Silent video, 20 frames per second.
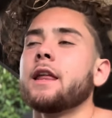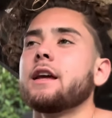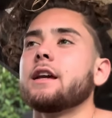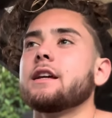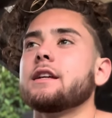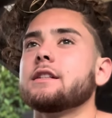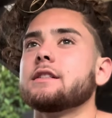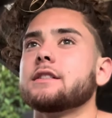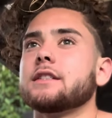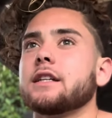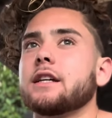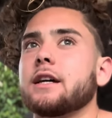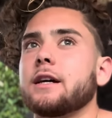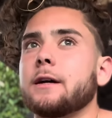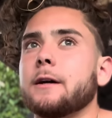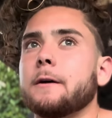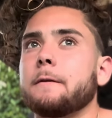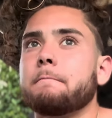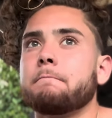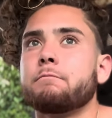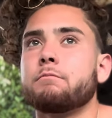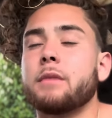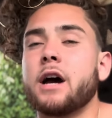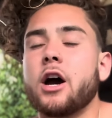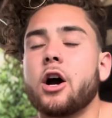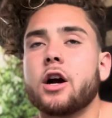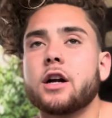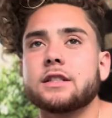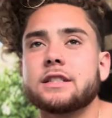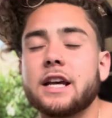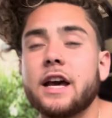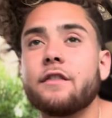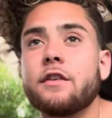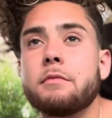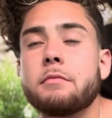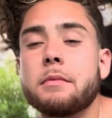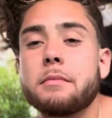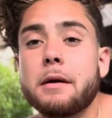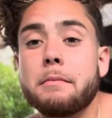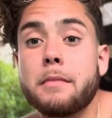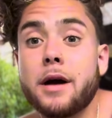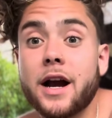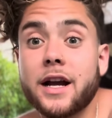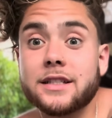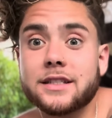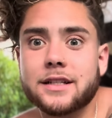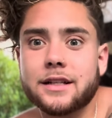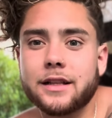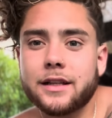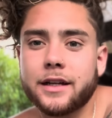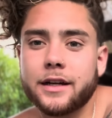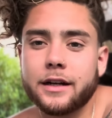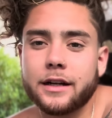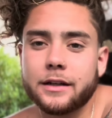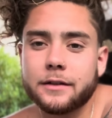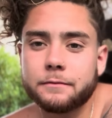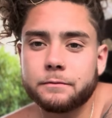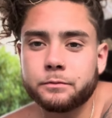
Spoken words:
is my heart's heavy, but my mind's clear.